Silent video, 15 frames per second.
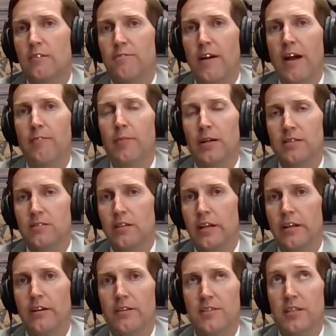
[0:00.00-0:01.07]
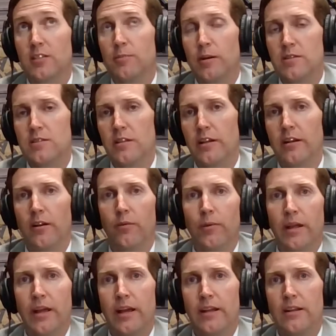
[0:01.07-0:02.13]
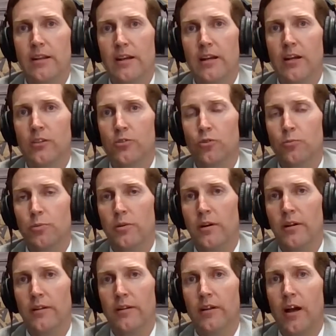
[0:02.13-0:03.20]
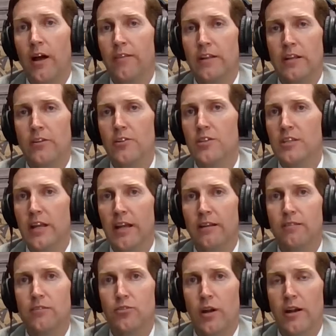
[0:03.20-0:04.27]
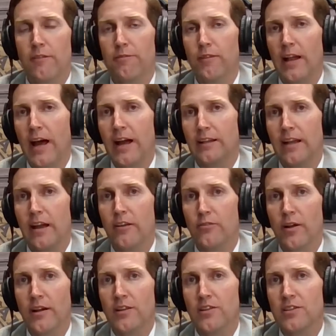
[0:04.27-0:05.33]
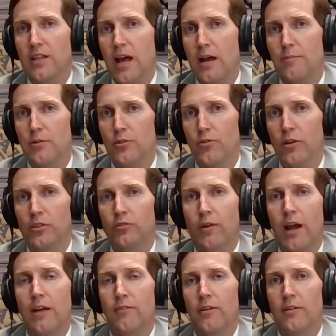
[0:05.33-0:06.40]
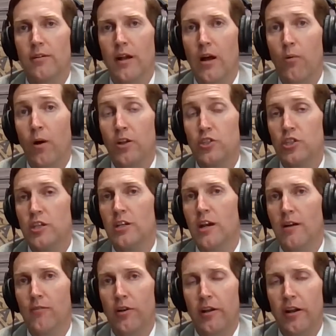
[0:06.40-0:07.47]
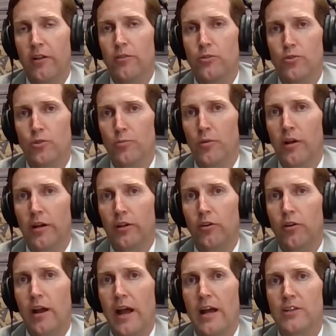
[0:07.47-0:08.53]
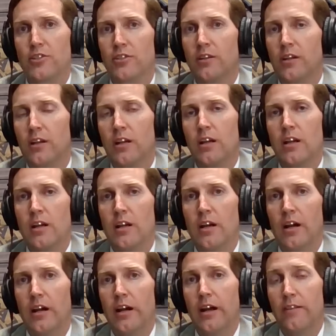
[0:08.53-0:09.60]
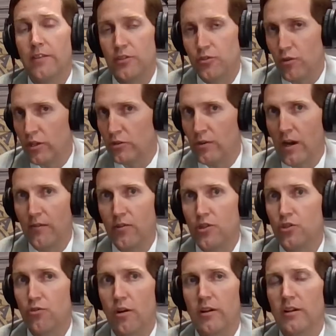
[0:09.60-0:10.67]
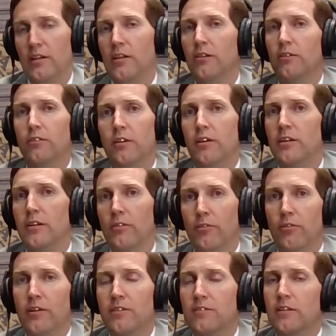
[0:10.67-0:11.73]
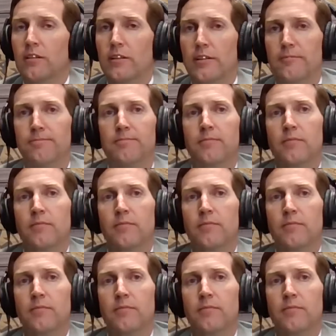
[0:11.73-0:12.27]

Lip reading: 6 months later, we had a trooper on the interstate trying to flag down, trying to stop a drunk driver while she covered another trooper on a crash. And this drunk driver struck and killed her instantly.